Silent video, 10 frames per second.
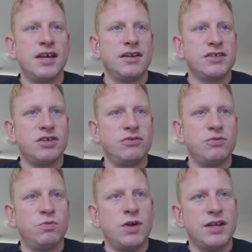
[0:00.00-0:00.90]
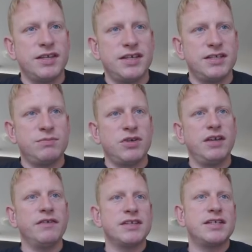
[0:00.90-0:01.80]
I sold one of these
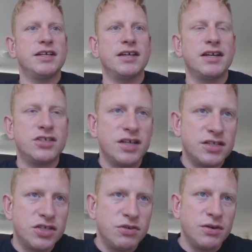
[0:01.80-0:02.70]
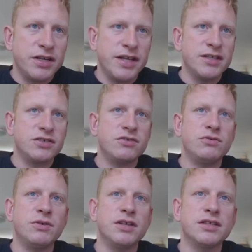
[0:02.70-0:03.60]
previously. I actually had 2
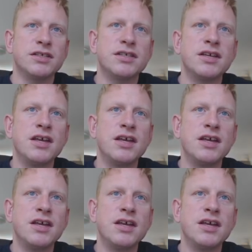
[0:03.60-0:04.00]
identical ones,